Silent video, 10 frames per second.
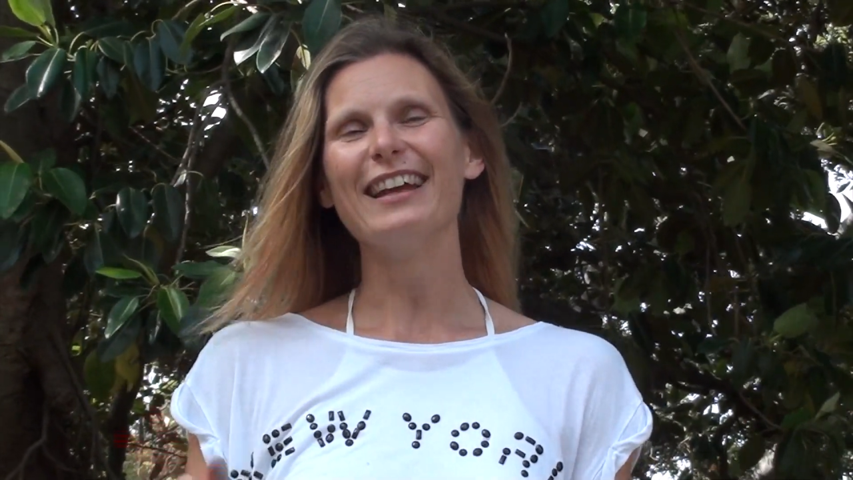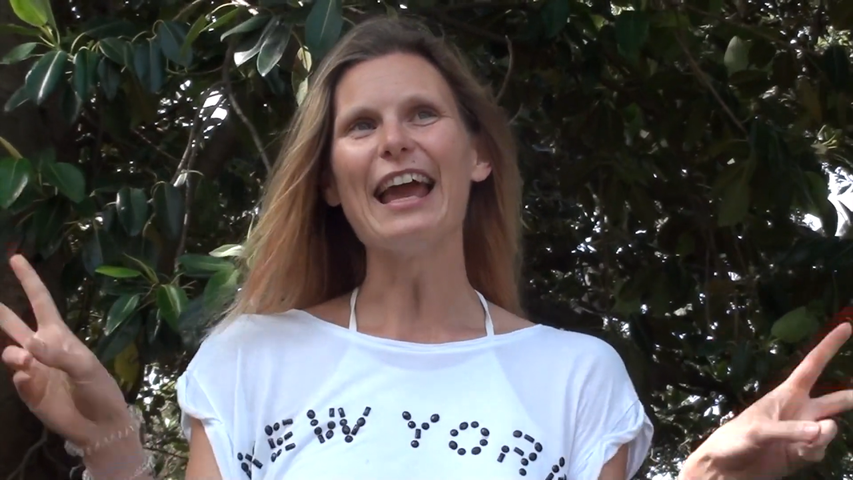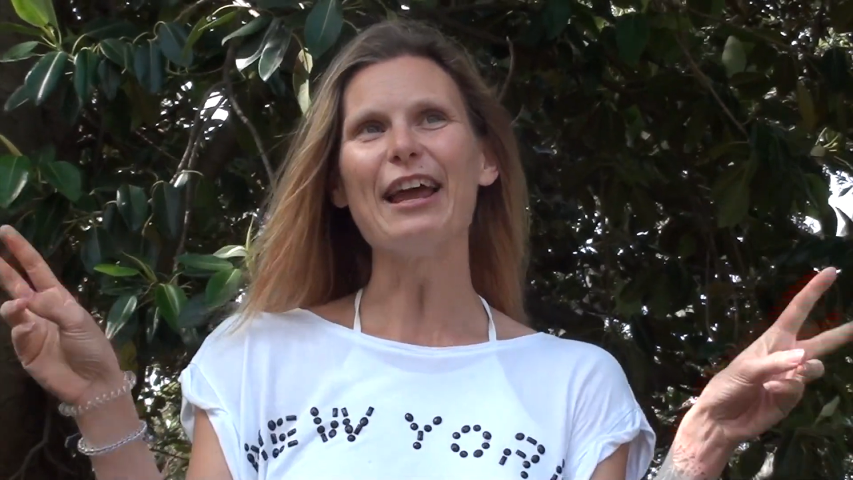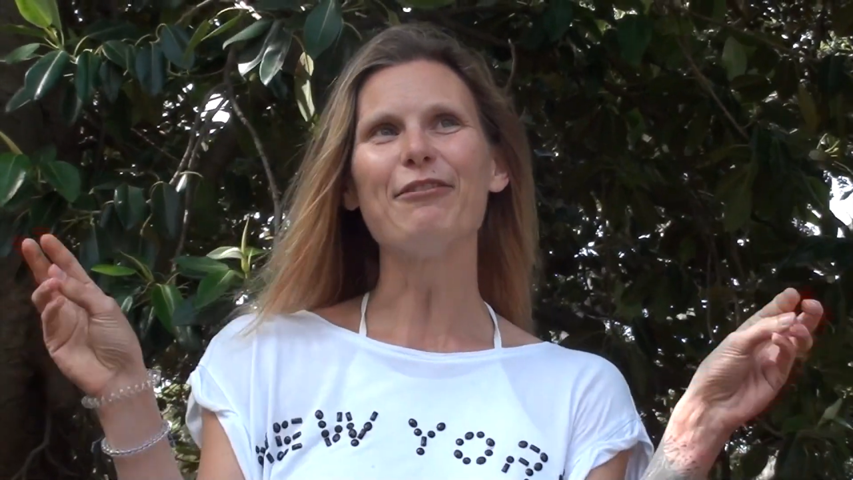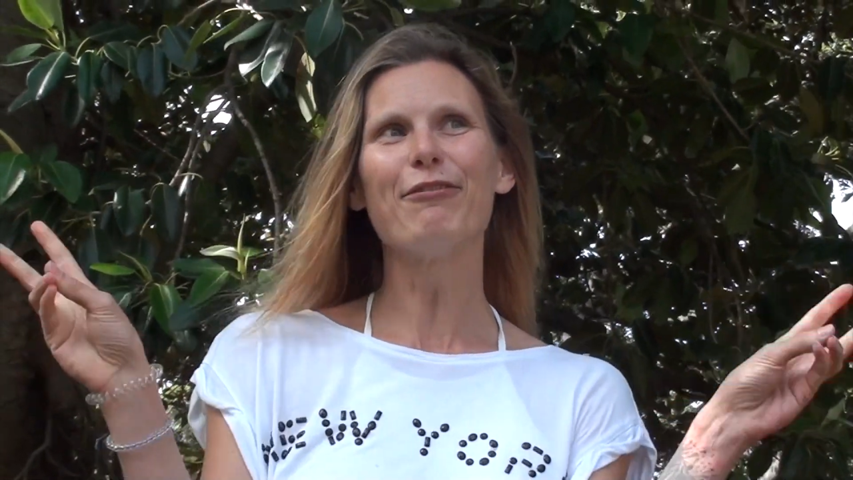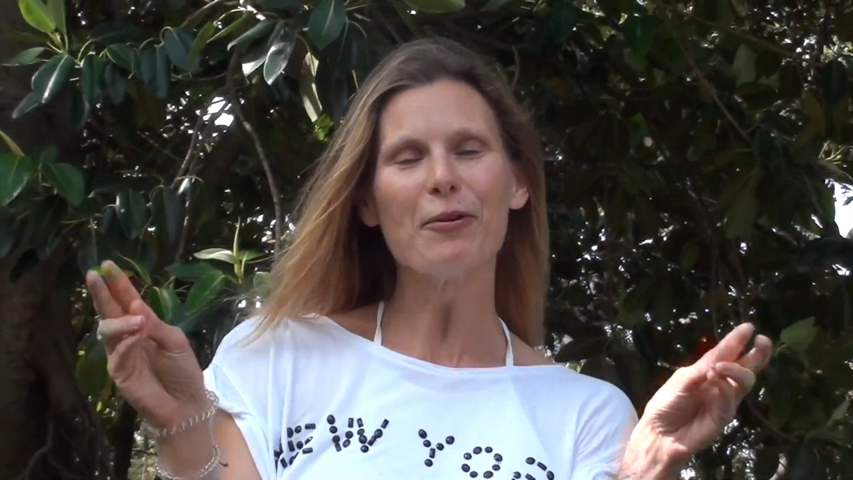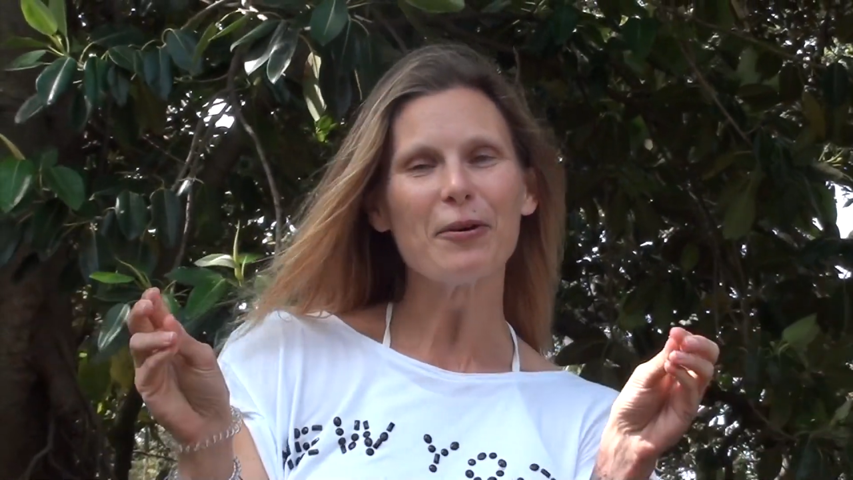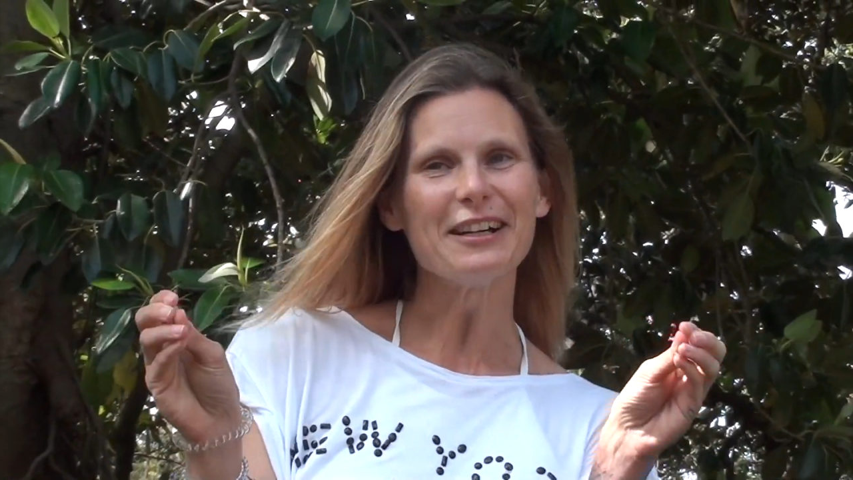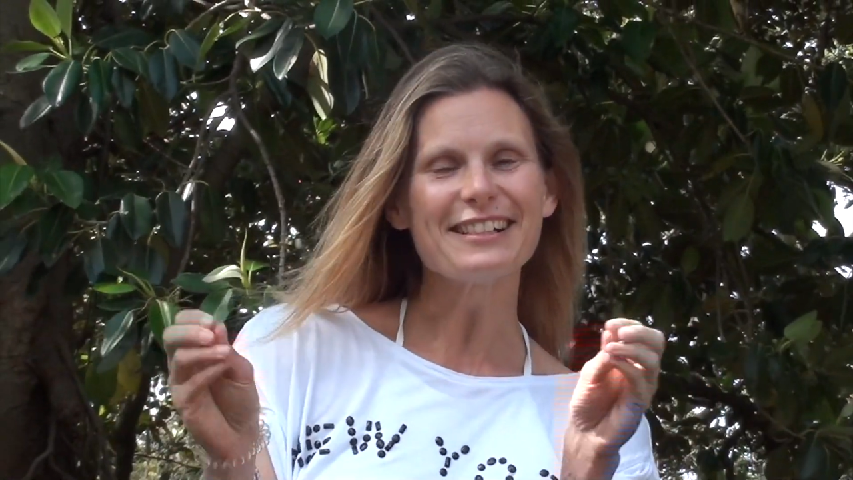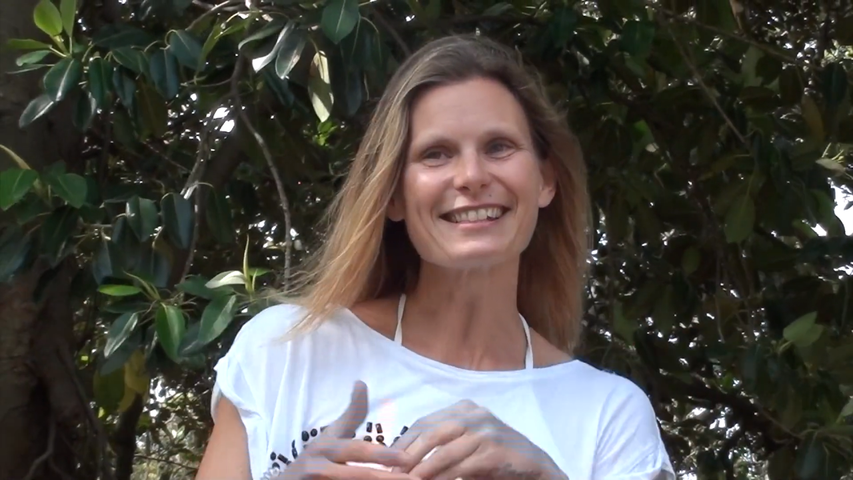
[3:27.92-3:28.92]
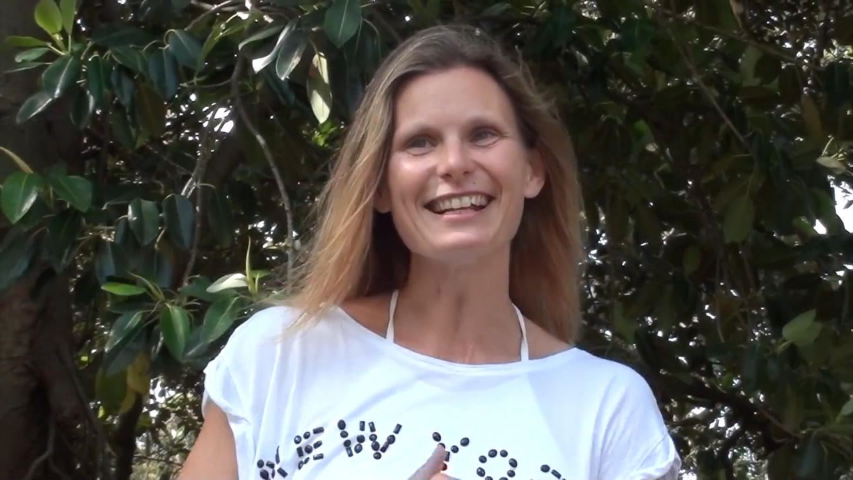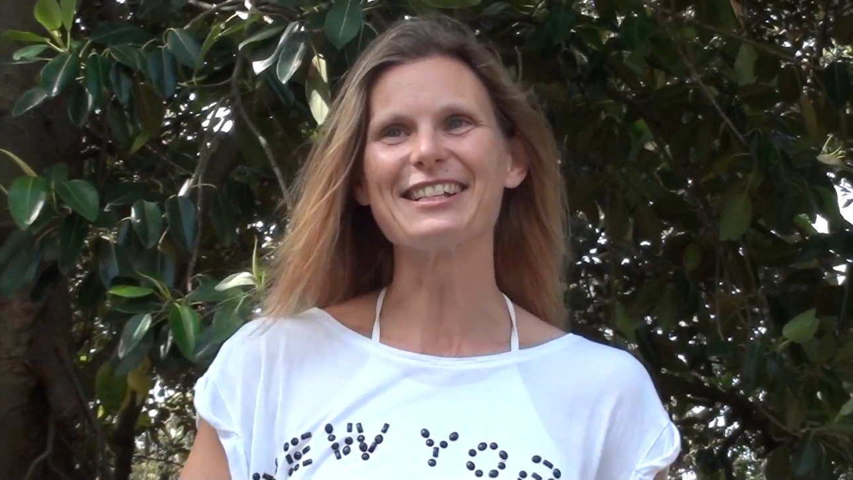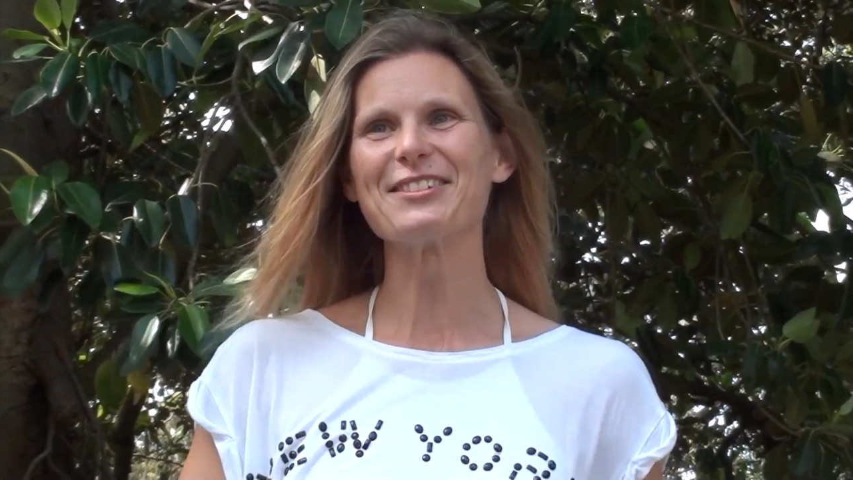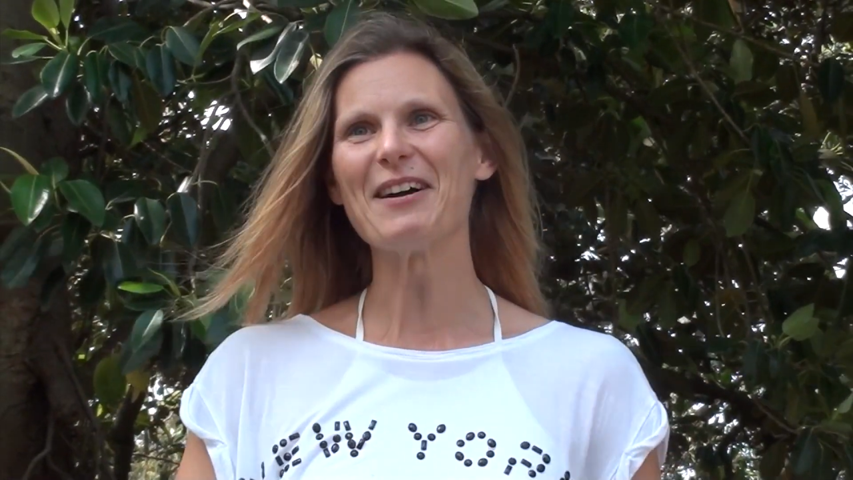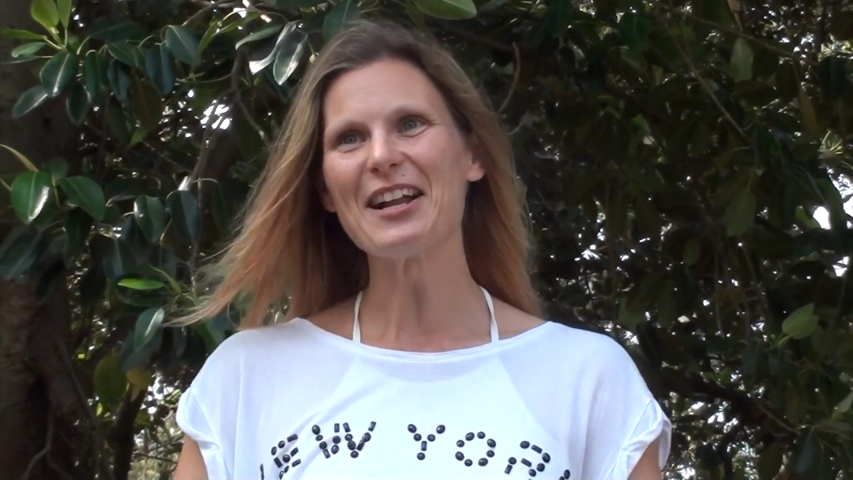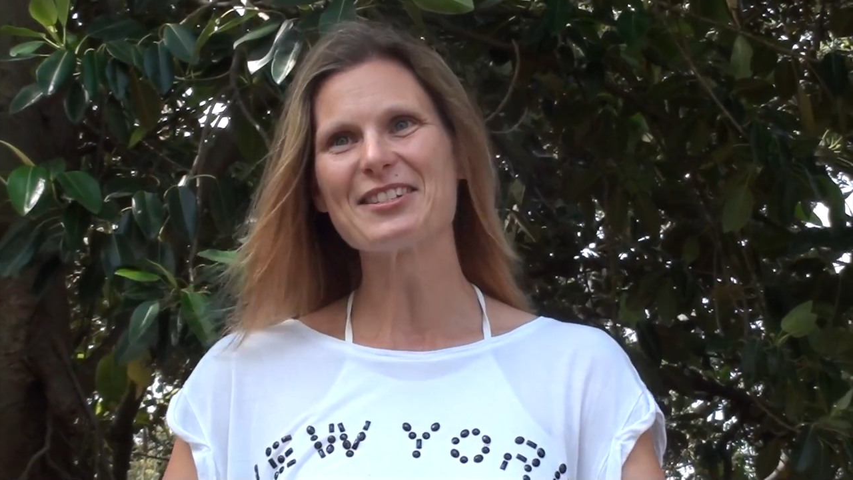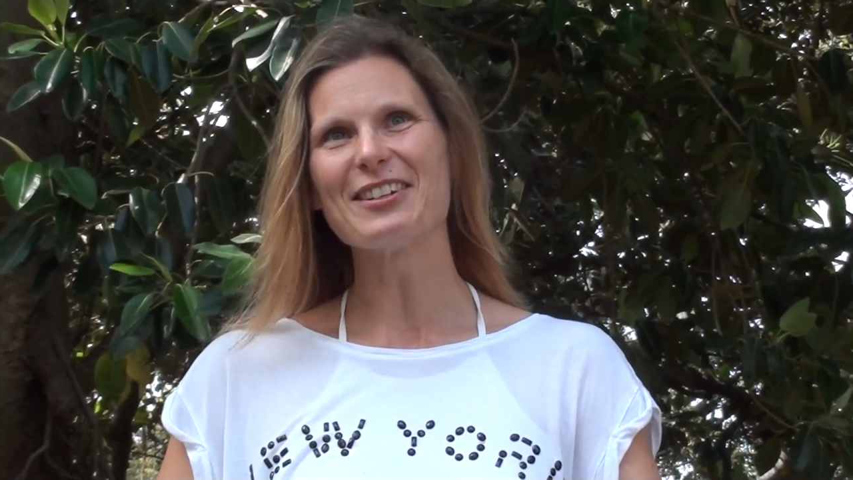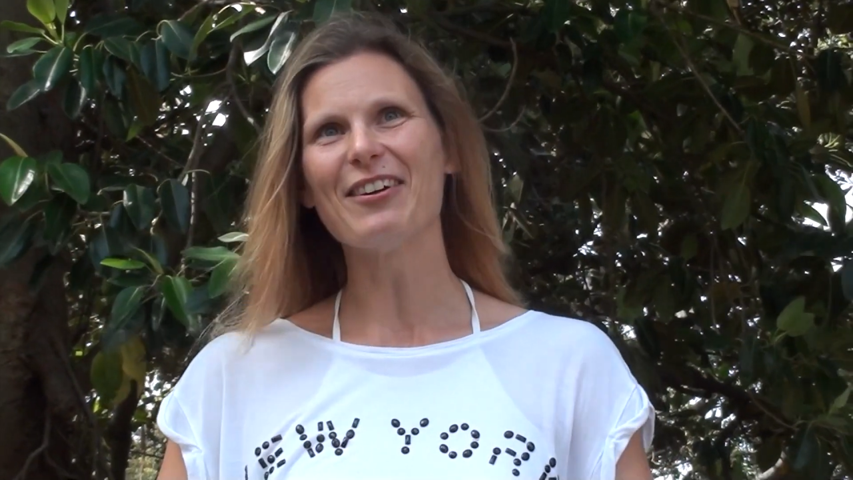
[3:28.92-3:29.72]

enforce as much